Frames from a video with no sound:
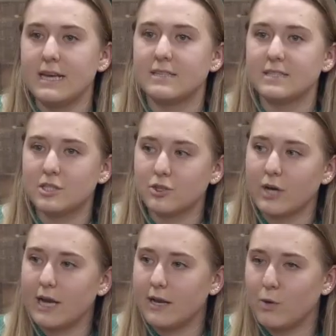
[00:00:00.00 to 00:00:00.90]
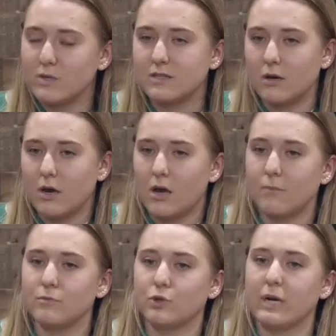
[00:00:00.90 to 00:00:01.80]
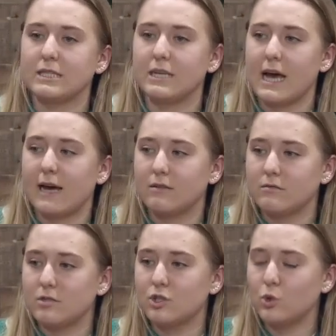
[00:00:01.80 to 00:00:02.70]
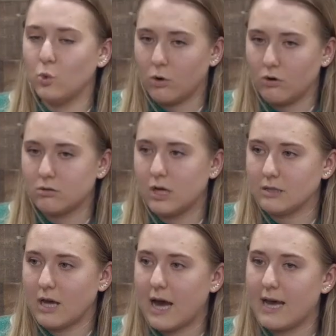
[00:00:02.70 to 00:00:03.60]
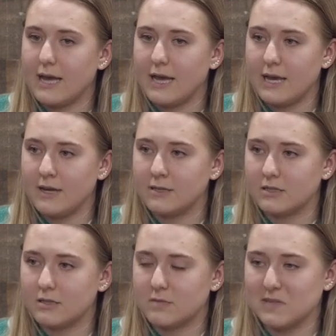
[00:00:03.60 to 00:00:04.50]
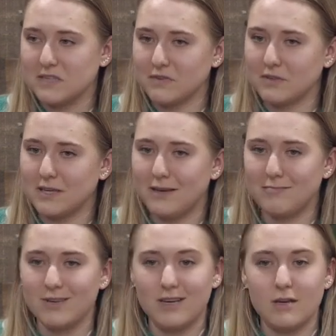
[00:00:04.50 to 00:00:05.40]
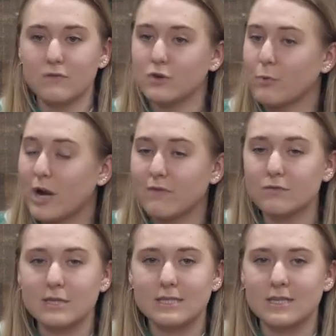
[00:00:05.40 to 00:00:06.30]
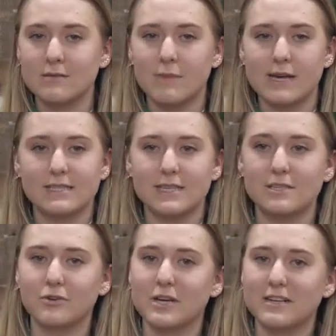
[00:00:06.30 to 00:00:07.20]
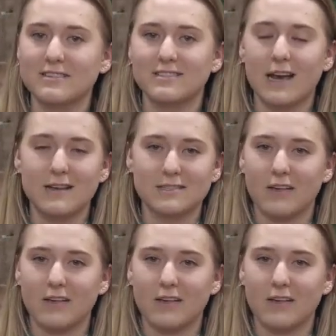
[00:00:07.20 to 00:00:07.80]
In 6th grade, it was directed at school a lot, and specifically for whatever reason, my 6th grade science